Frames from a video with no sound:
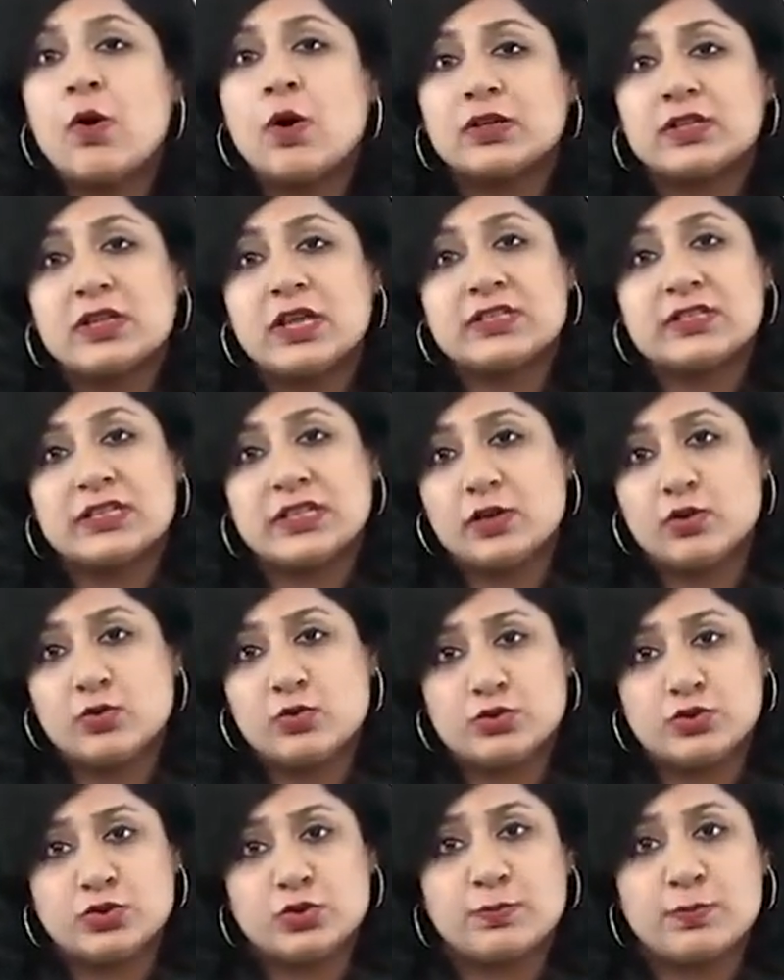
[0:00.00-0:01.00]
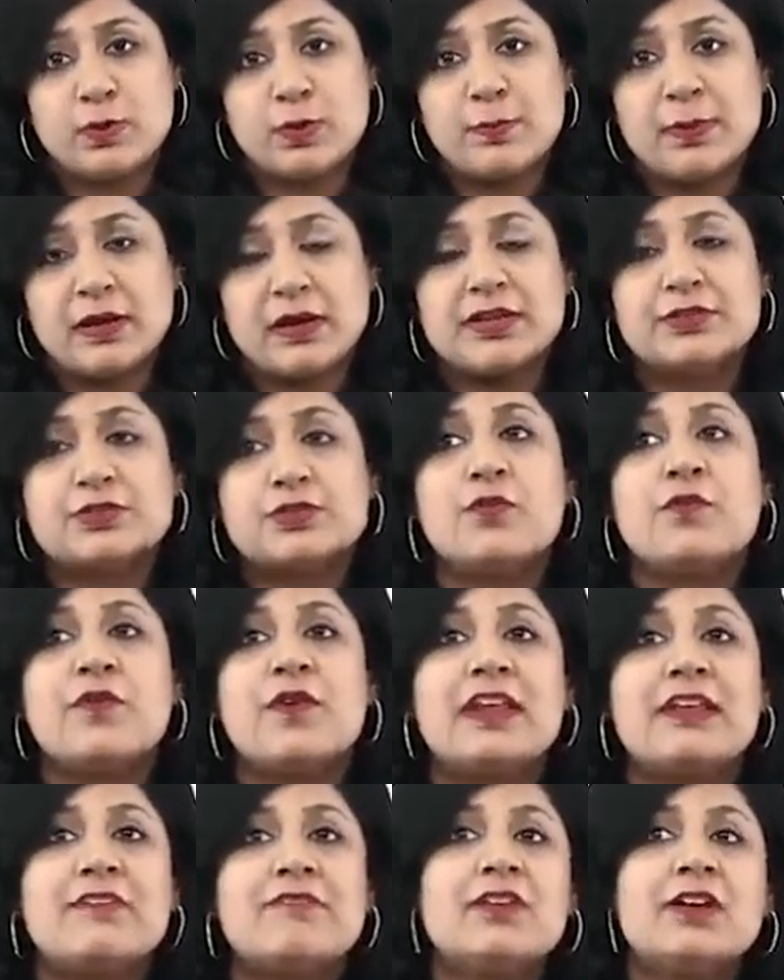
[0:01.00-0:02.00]
or the seclusio pupillae. So,
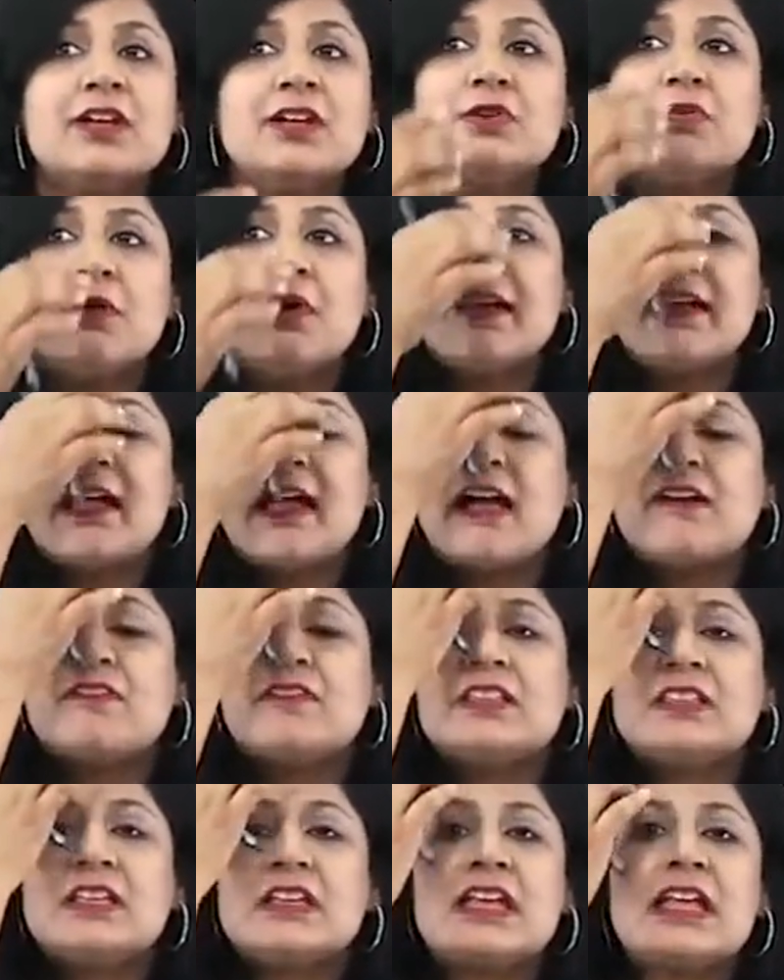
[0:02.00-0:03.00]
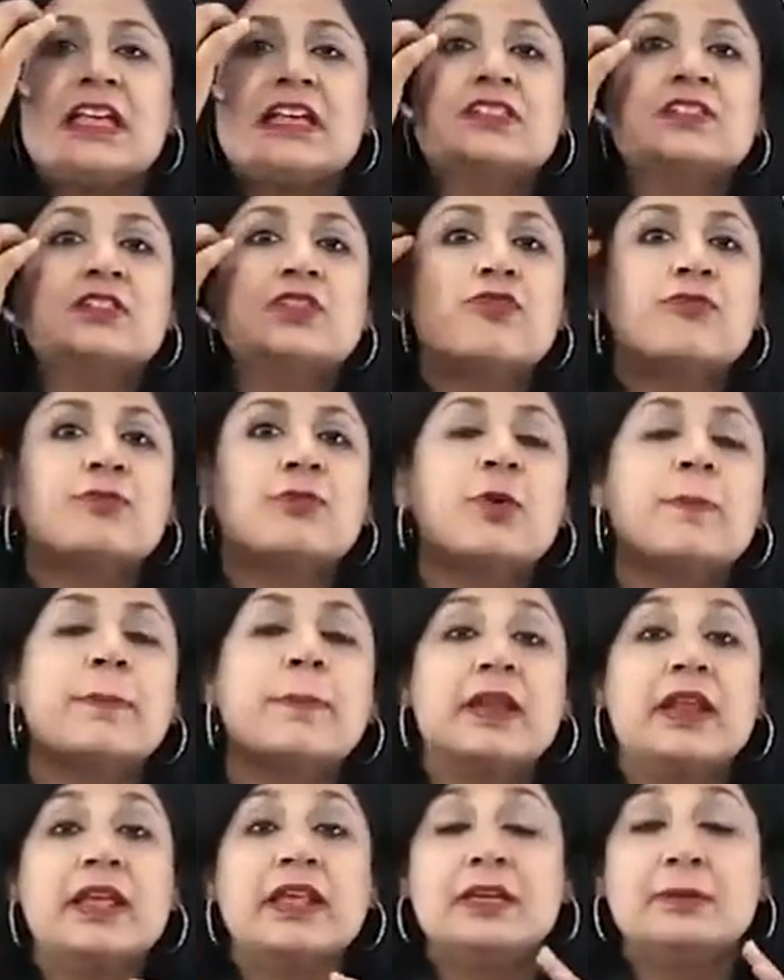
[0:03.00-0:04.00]
whenever you are having the cases of
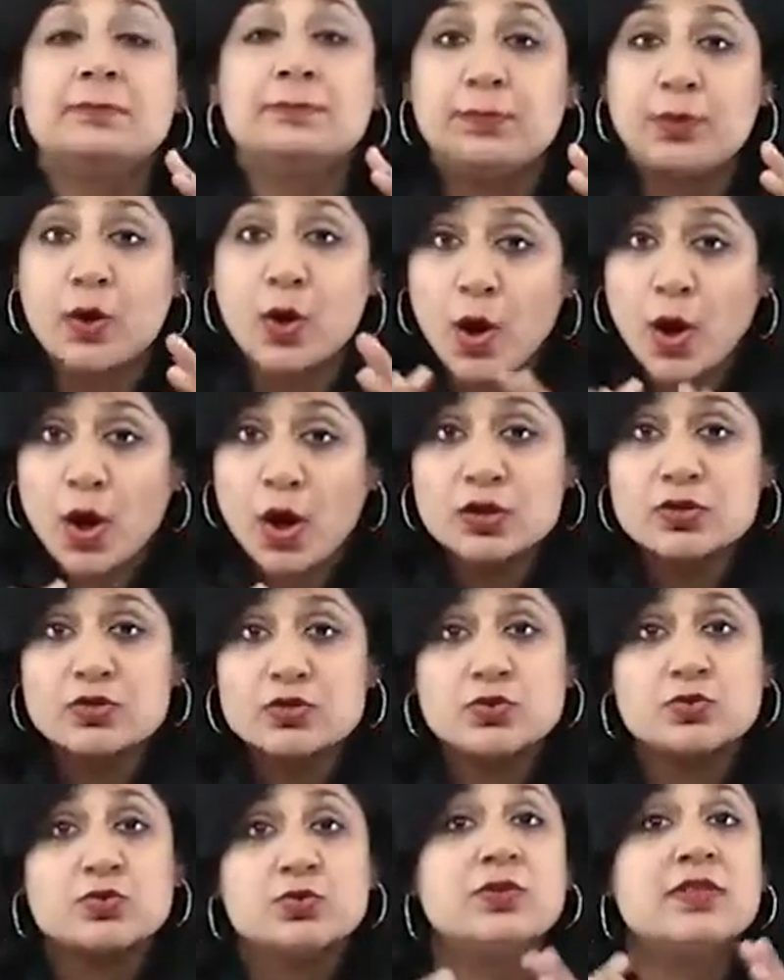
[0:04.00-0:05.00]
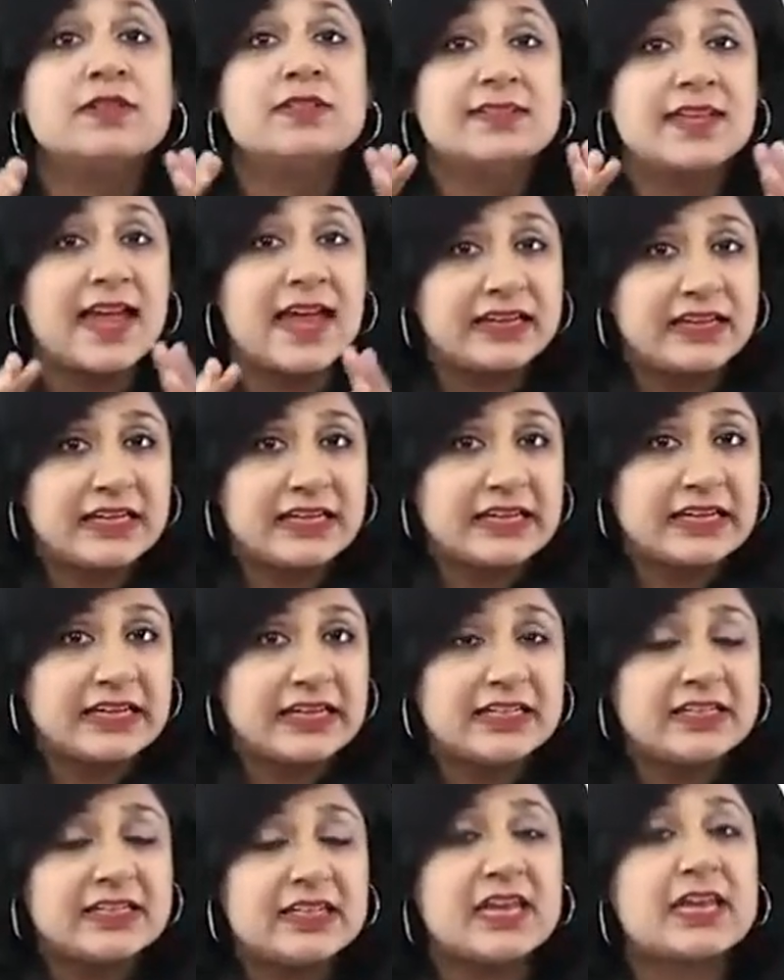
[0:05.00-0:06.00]
pupillary block due to the
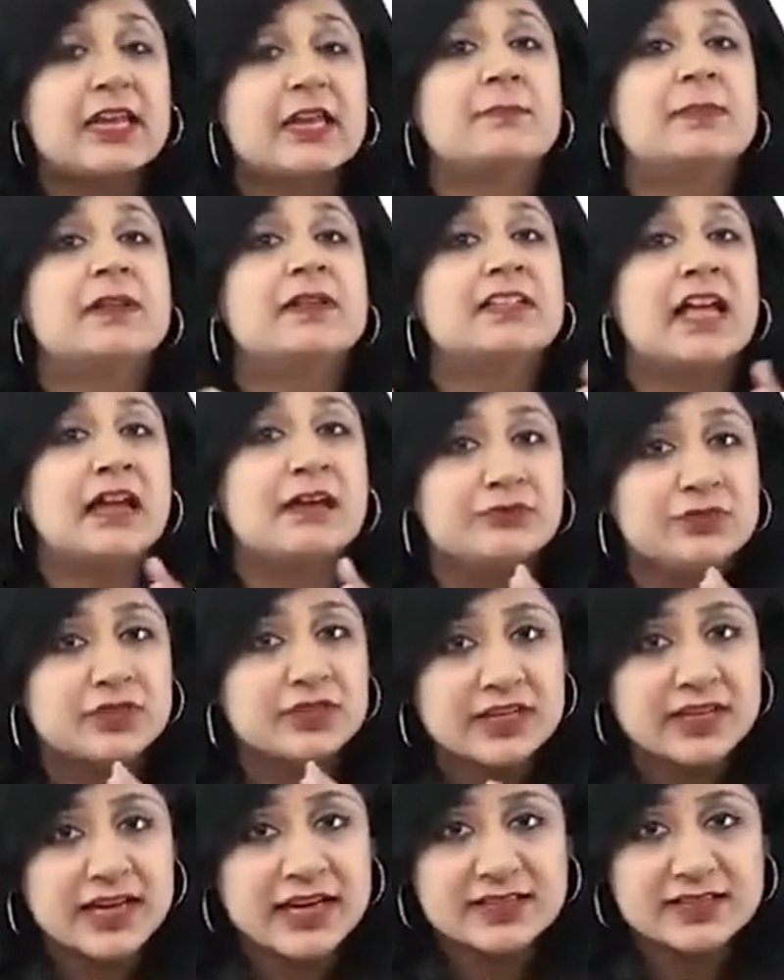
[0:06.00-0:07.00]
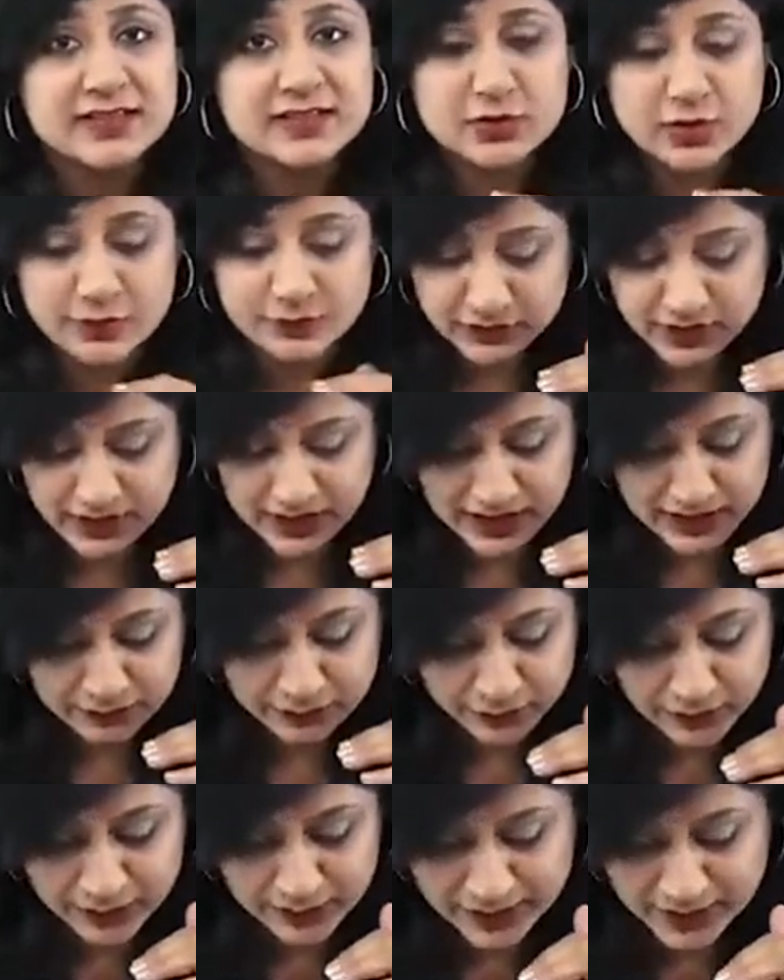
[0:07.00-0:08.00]
synechiae taking place after the cases of the
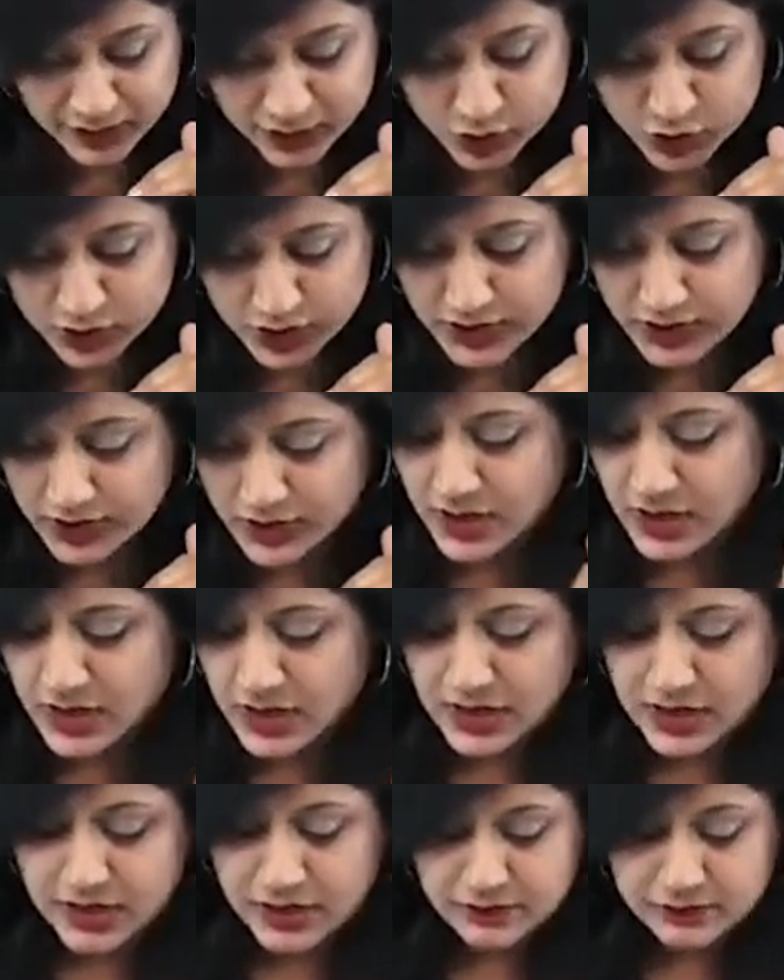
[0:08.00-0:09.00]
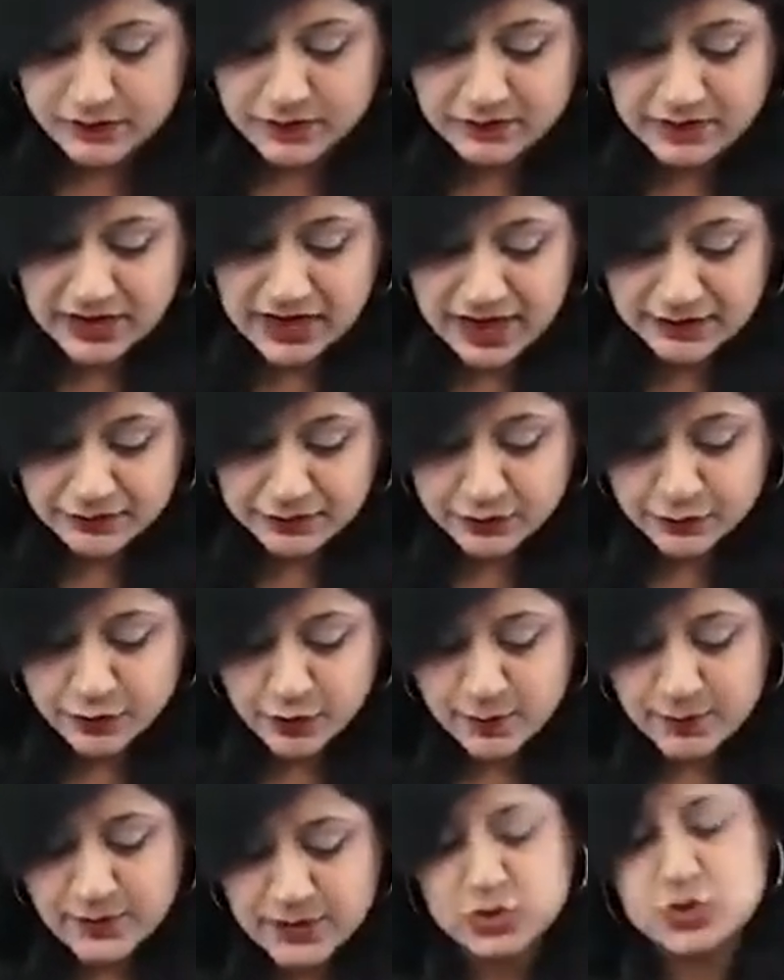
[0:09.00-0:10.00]
inflammation, we will have the
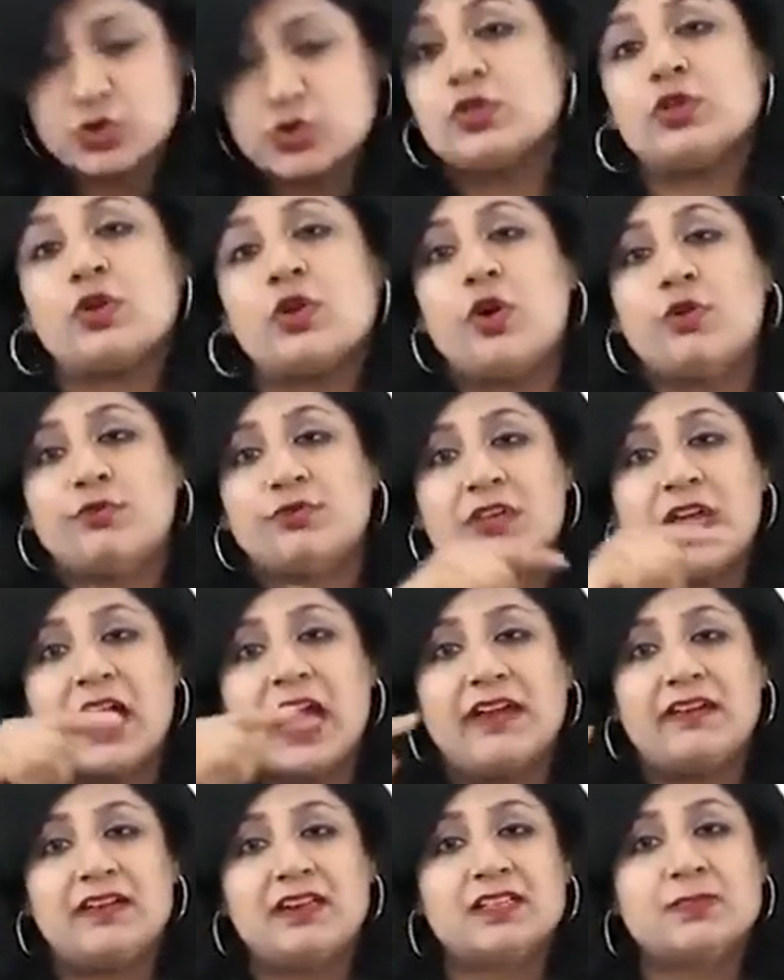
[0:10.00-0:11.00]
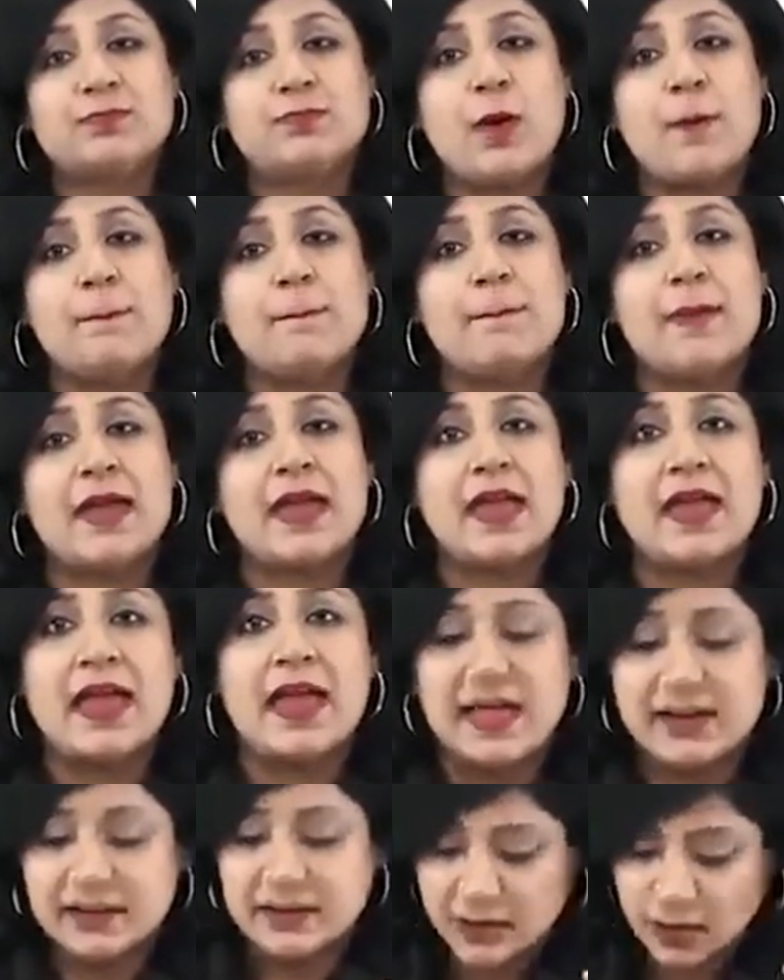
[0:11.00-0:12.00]
formation of the iris bombay
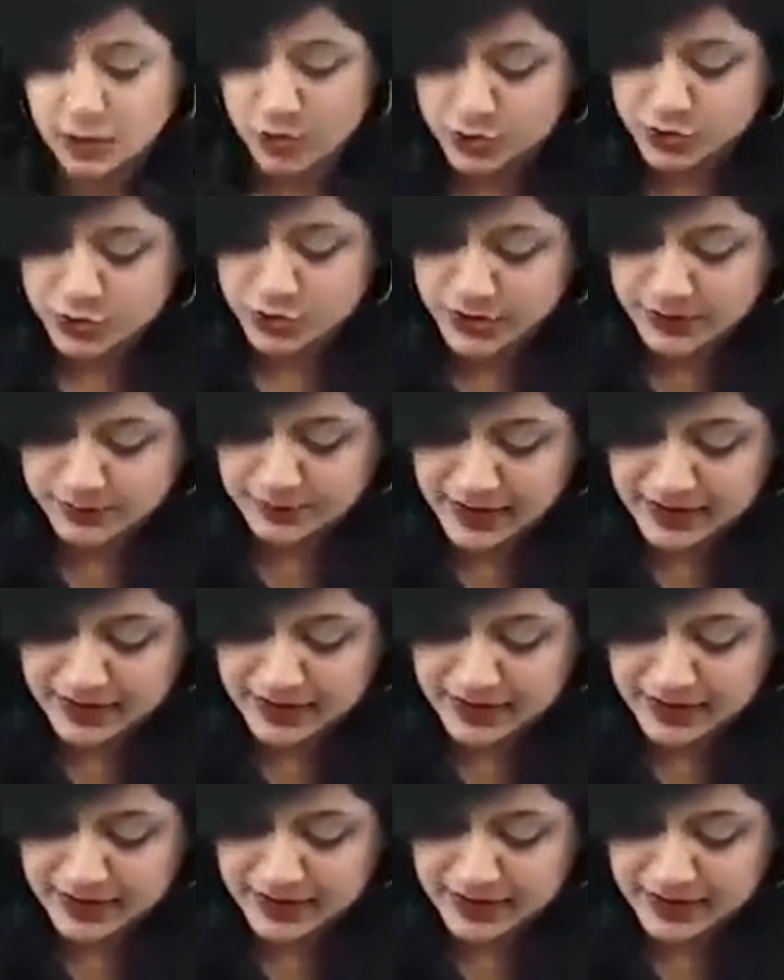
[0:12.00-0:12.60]
and closure